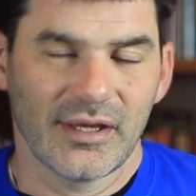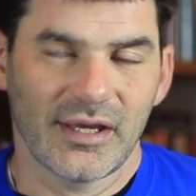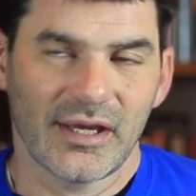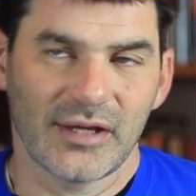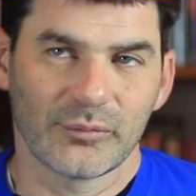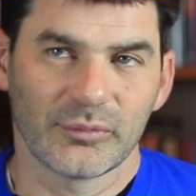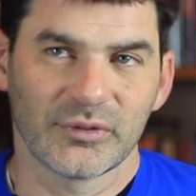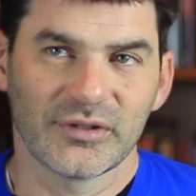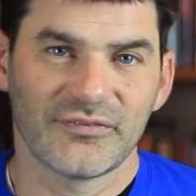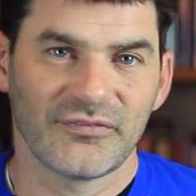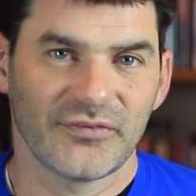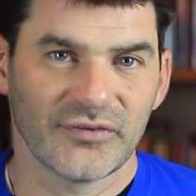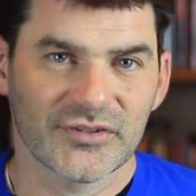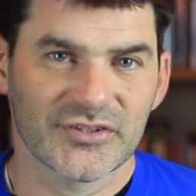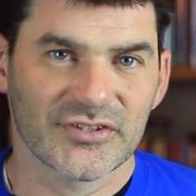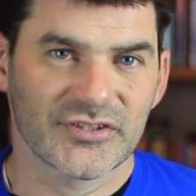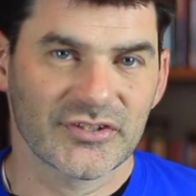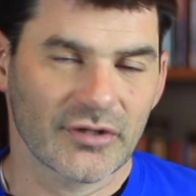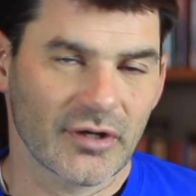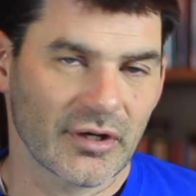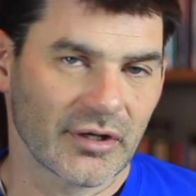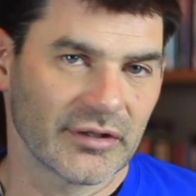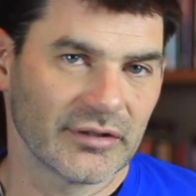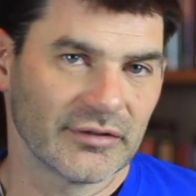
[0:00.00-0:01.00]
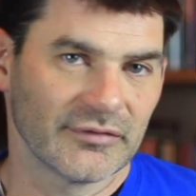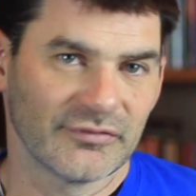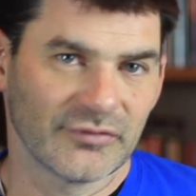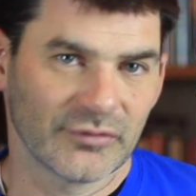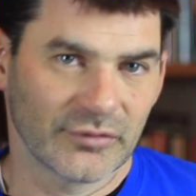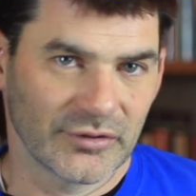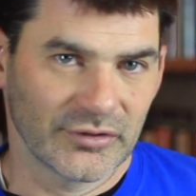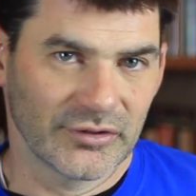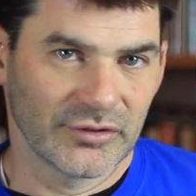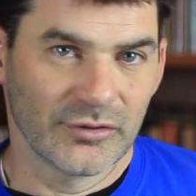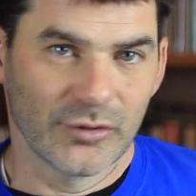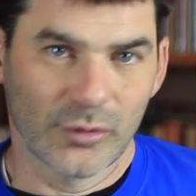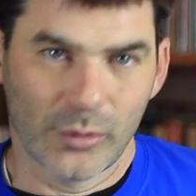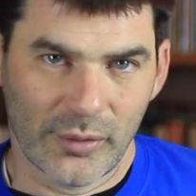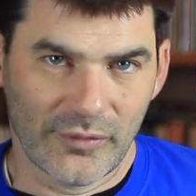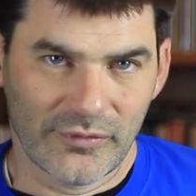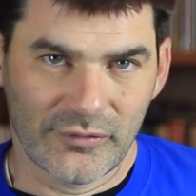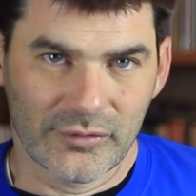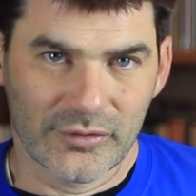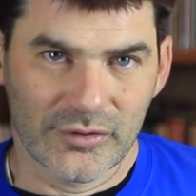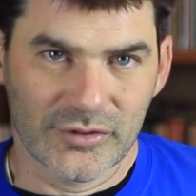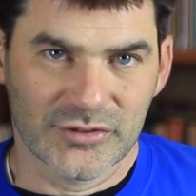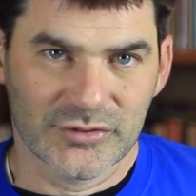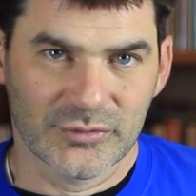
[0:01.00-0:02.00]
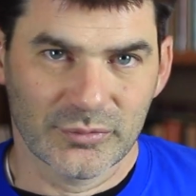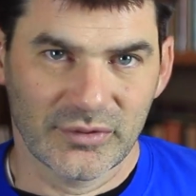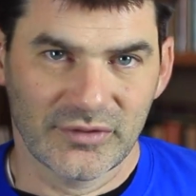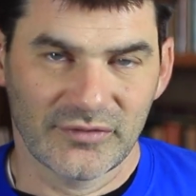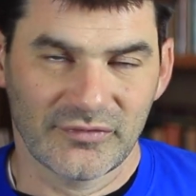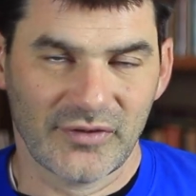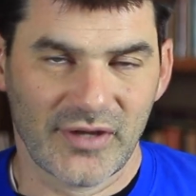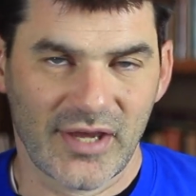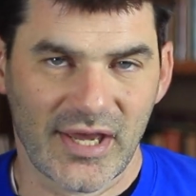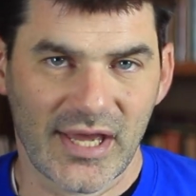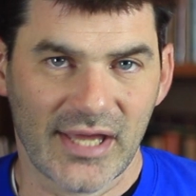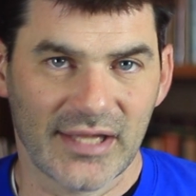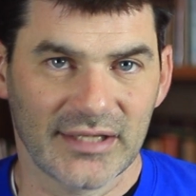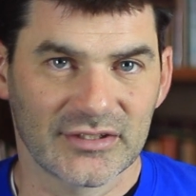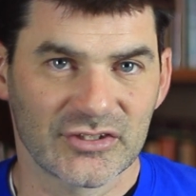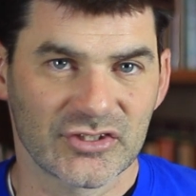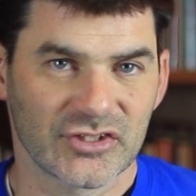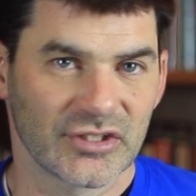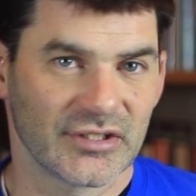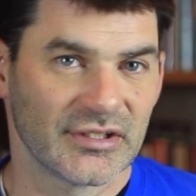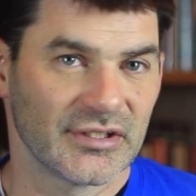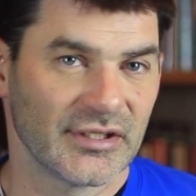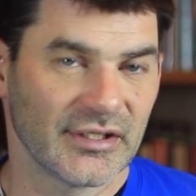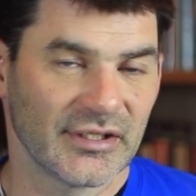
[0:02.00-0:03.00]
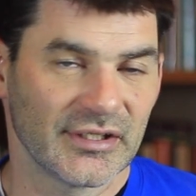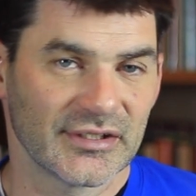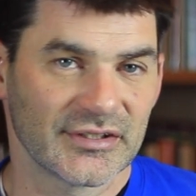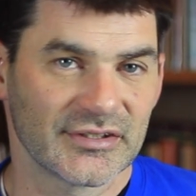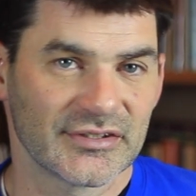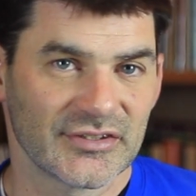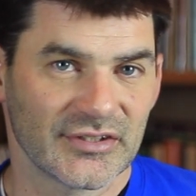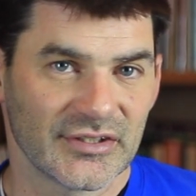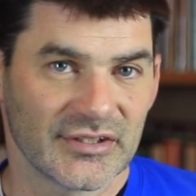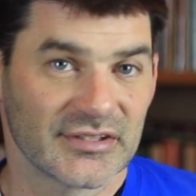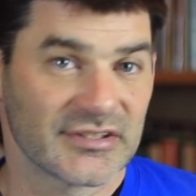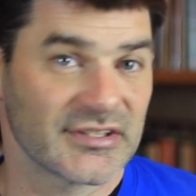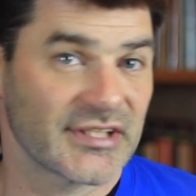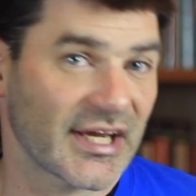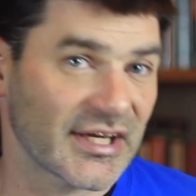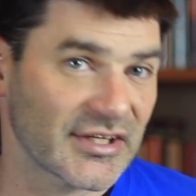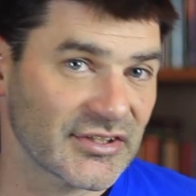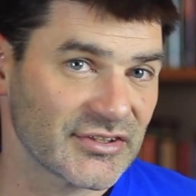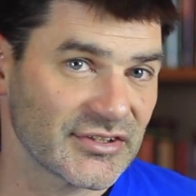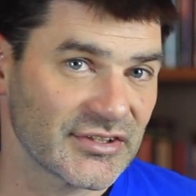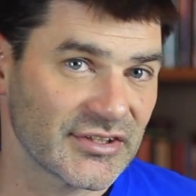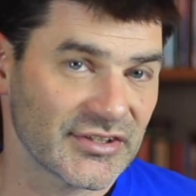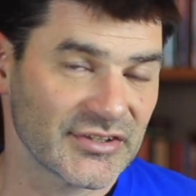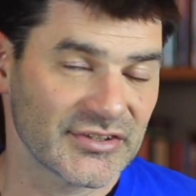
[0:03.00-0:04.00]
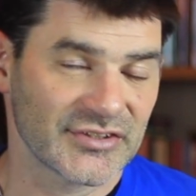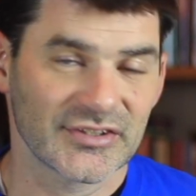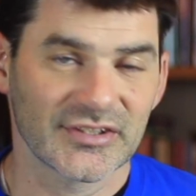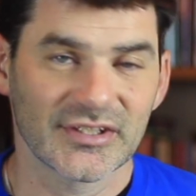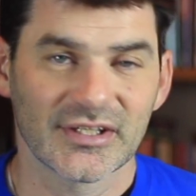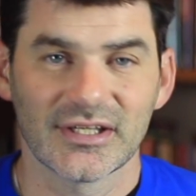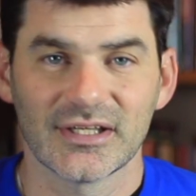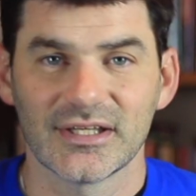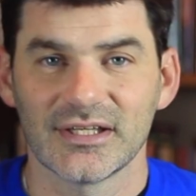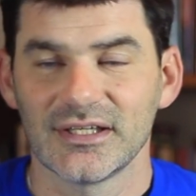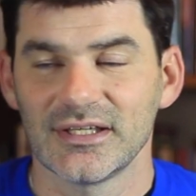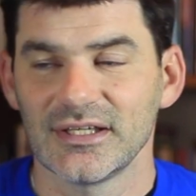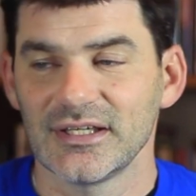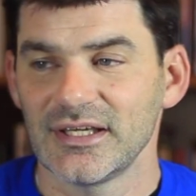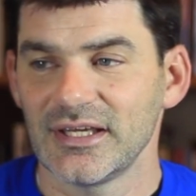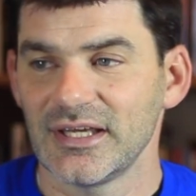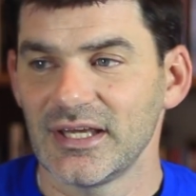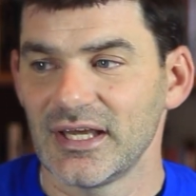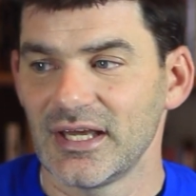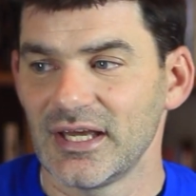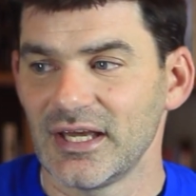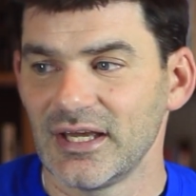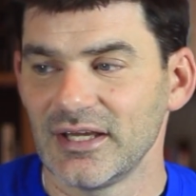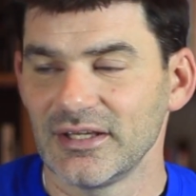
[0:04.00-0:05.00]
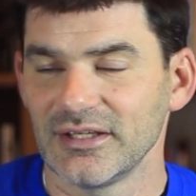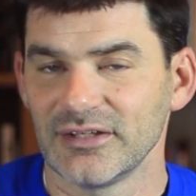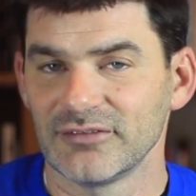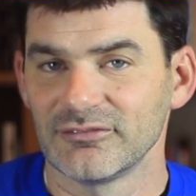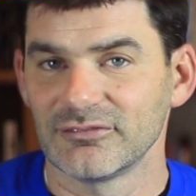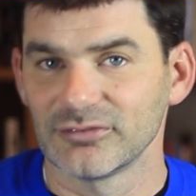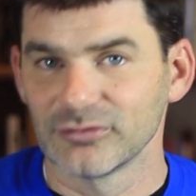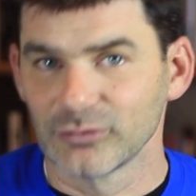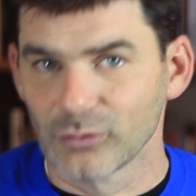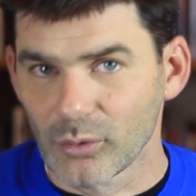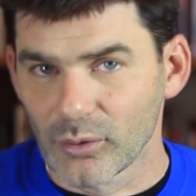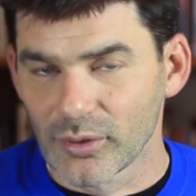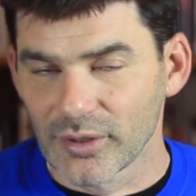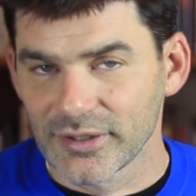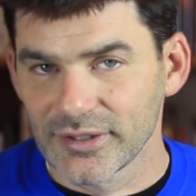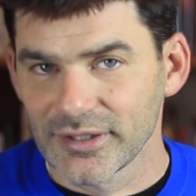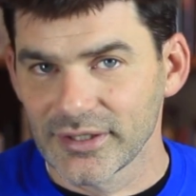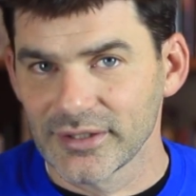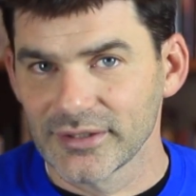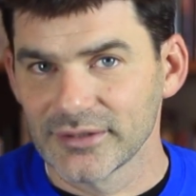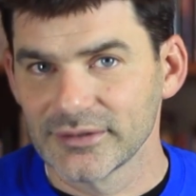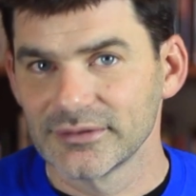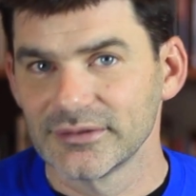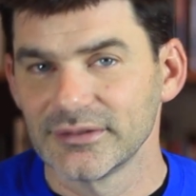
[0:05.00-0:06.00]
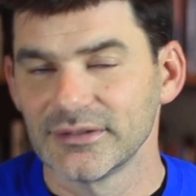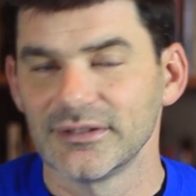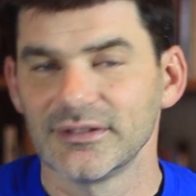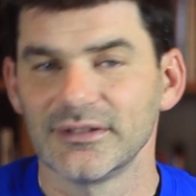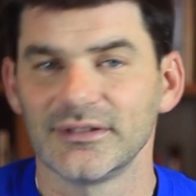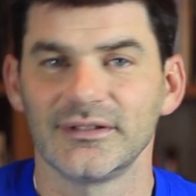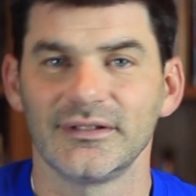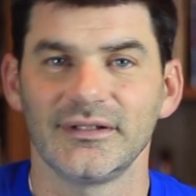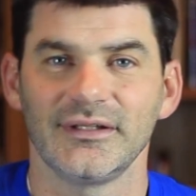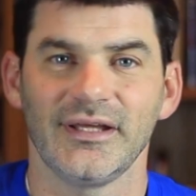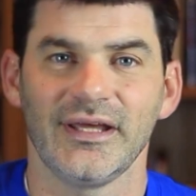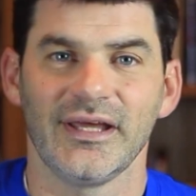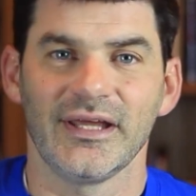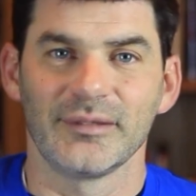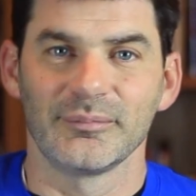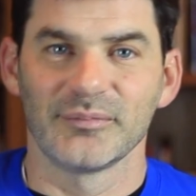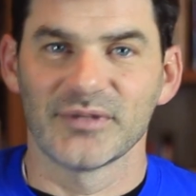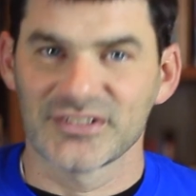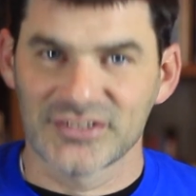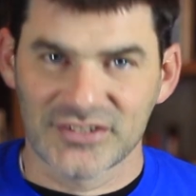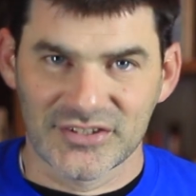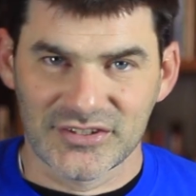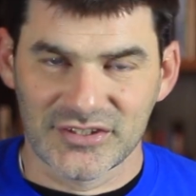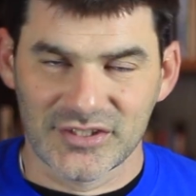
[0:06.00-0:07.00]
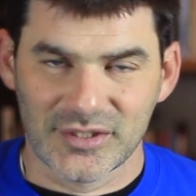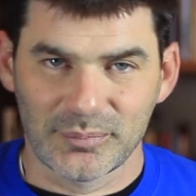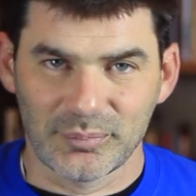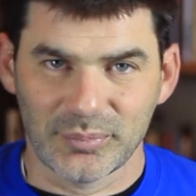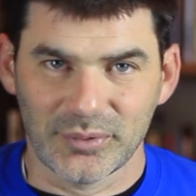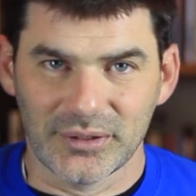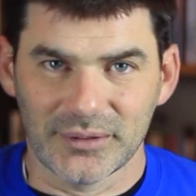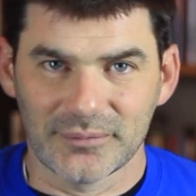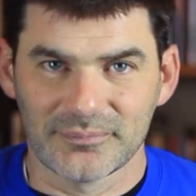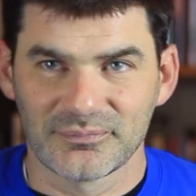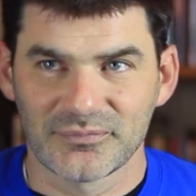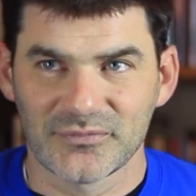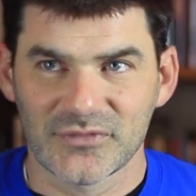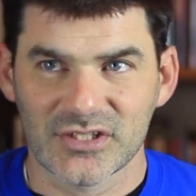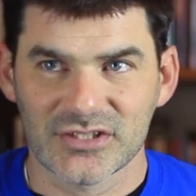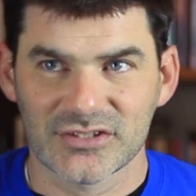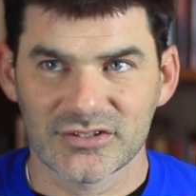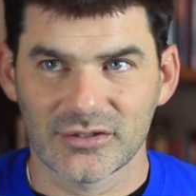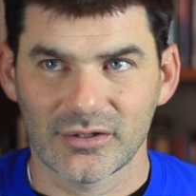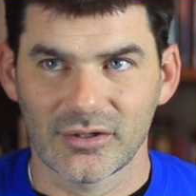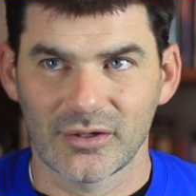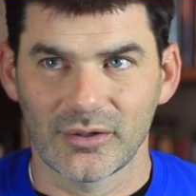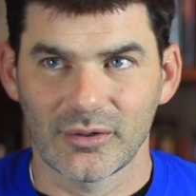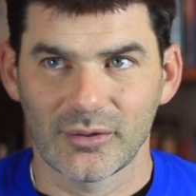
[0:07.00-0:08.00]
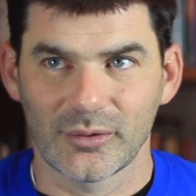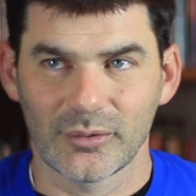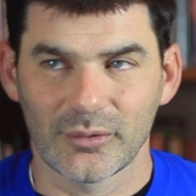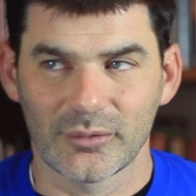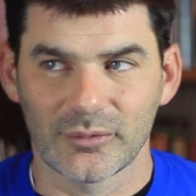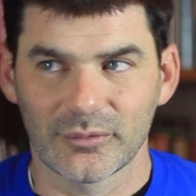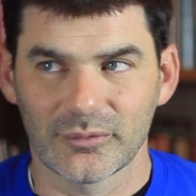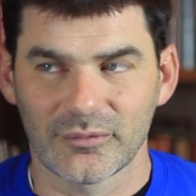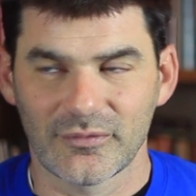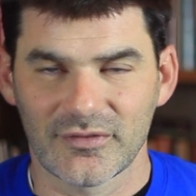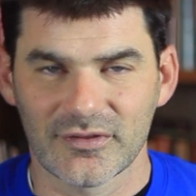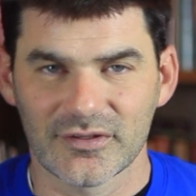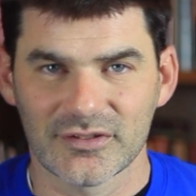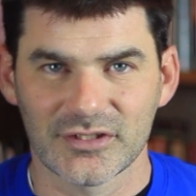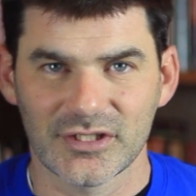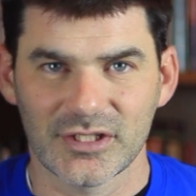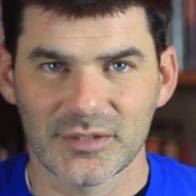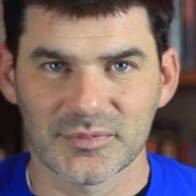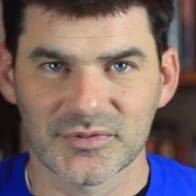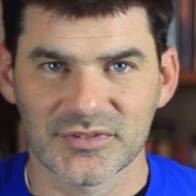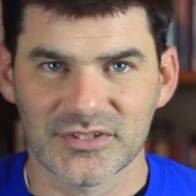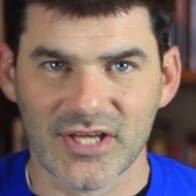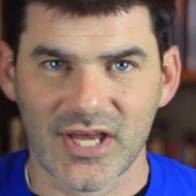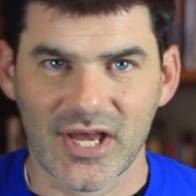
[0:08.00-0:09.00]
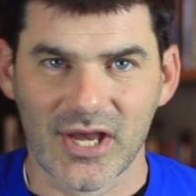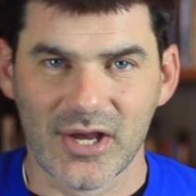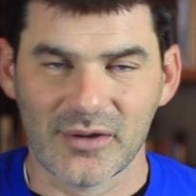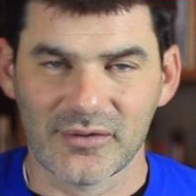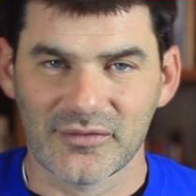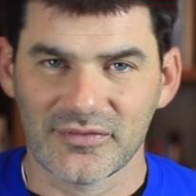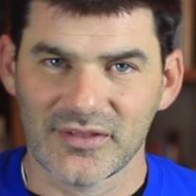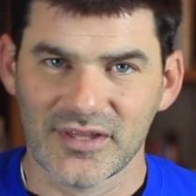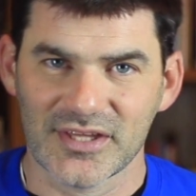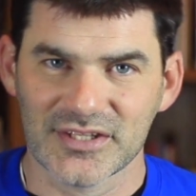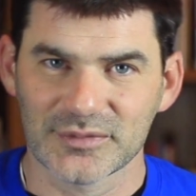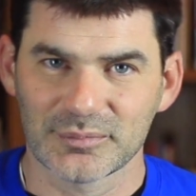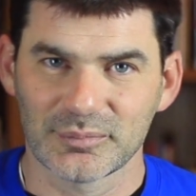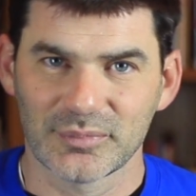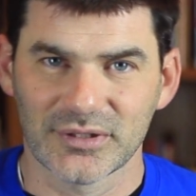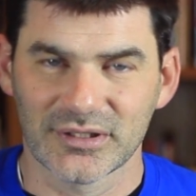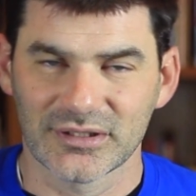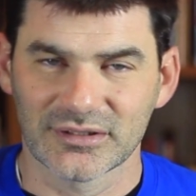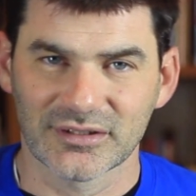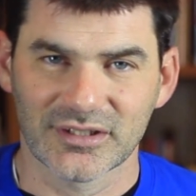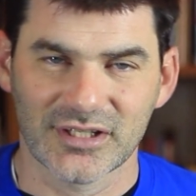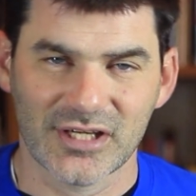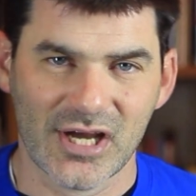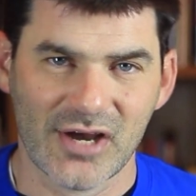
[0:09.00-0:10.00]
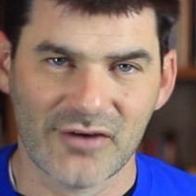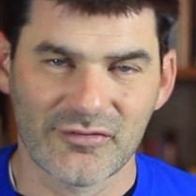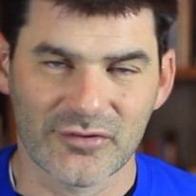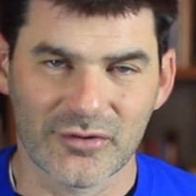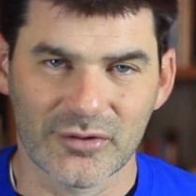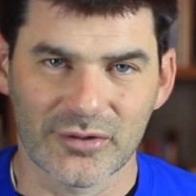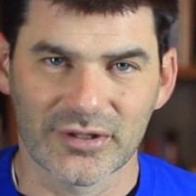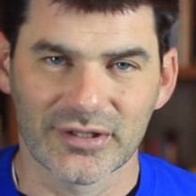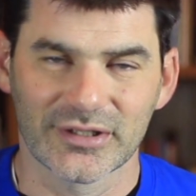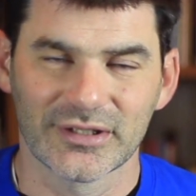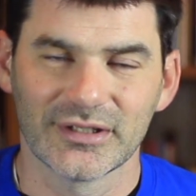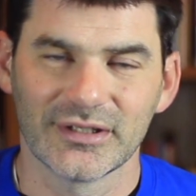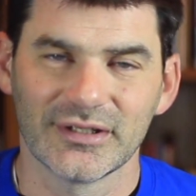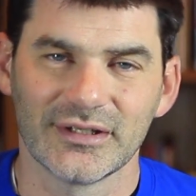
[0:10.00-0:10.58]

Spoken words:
And we feel sorry for you northerners. We've had shindigs in Texas, in Florida, and Mississippi. So the deep south has been covered.